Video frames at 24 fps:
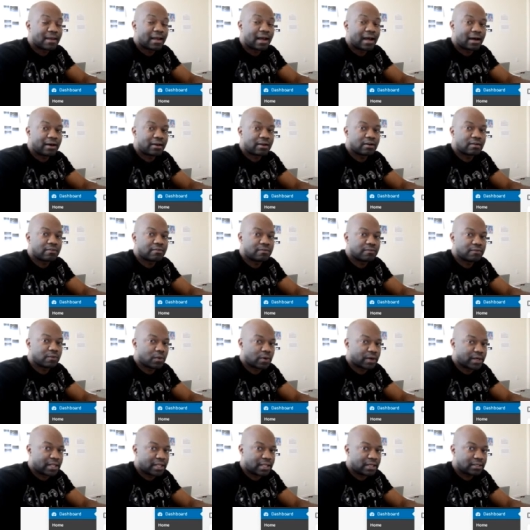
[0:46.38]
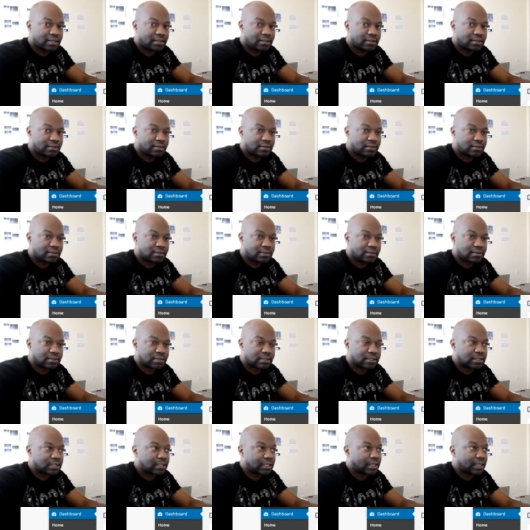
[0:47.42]
how to avoid it,
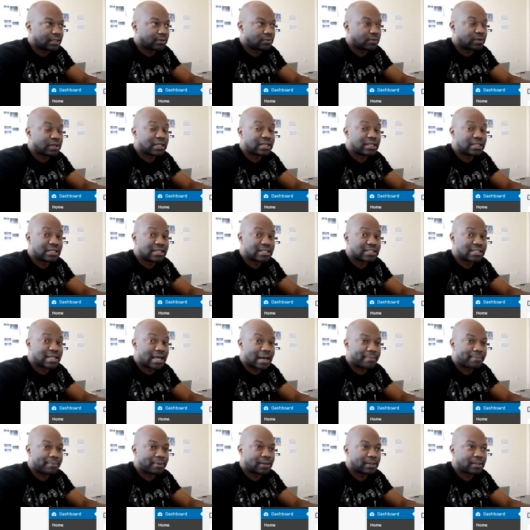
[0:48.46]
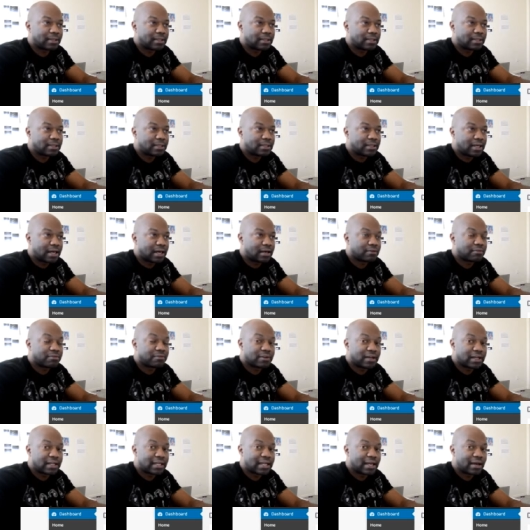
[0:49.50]
and when it does happen, how to
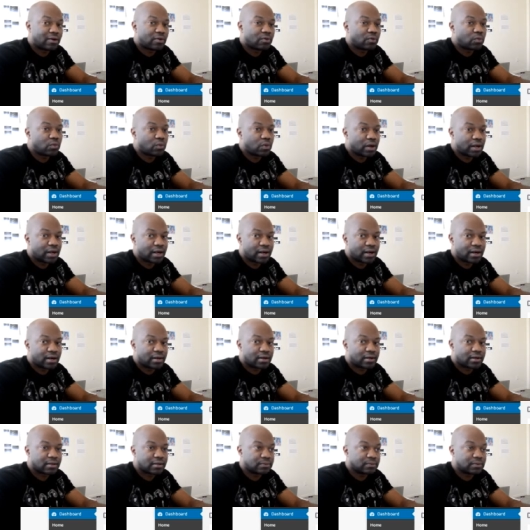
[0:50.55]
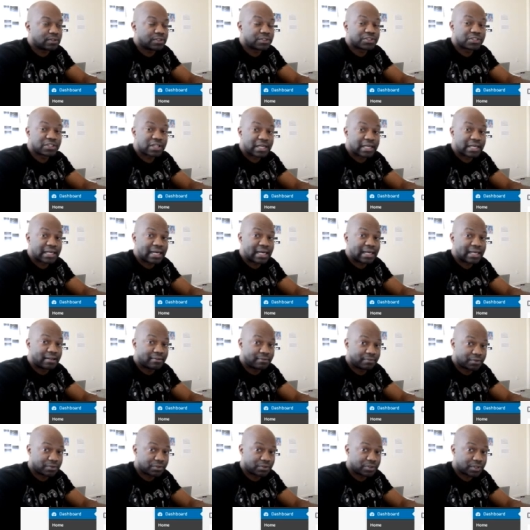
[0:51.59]
find out where your site got
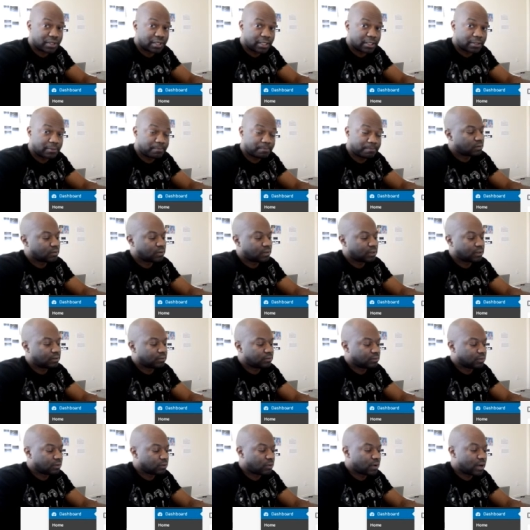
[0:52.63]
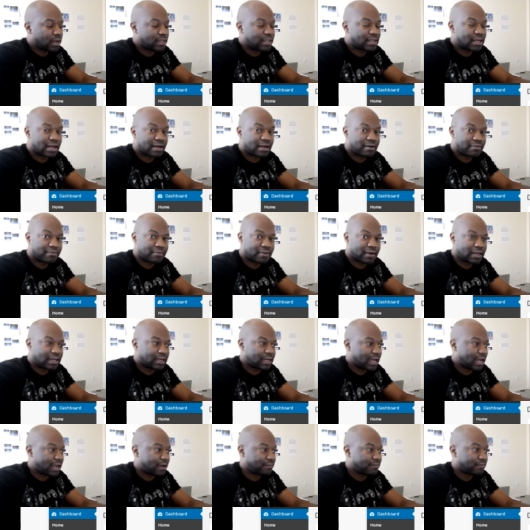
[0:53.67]
infiltrated. The way that I find
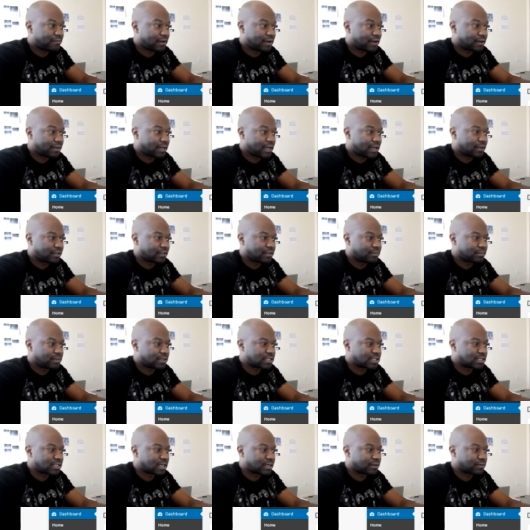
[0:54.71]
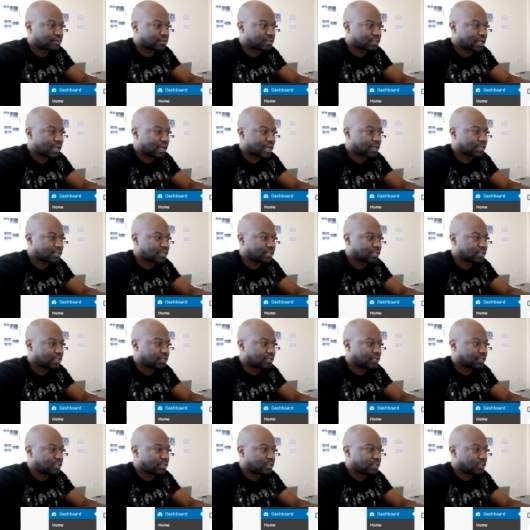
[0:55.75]
have found out that my site was hacked
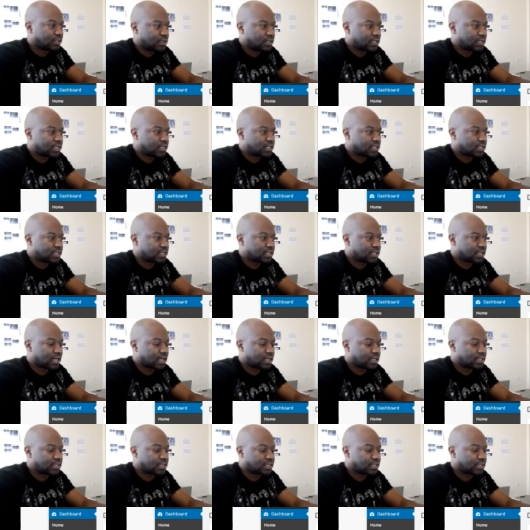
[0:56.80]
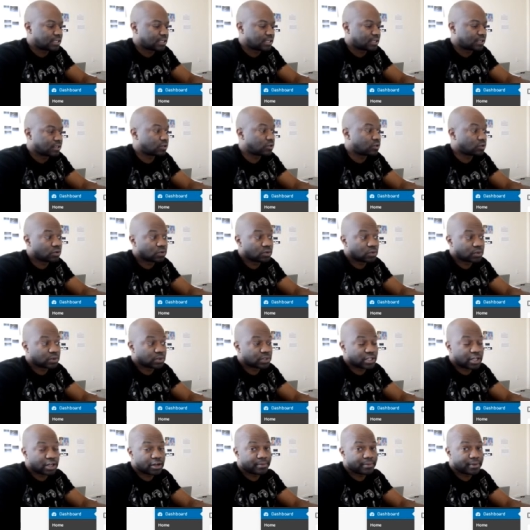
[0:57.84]
is that uh, Google will
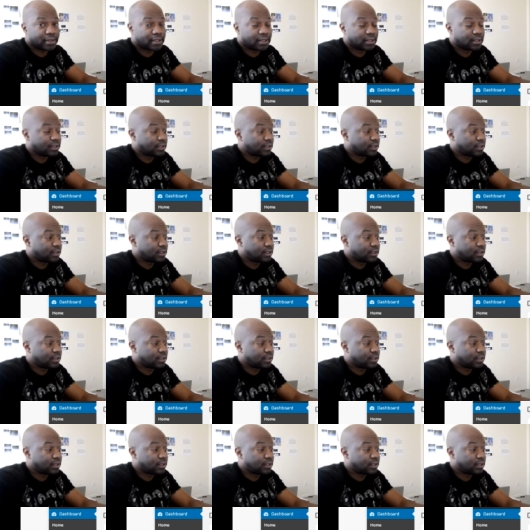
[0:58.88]
tell me,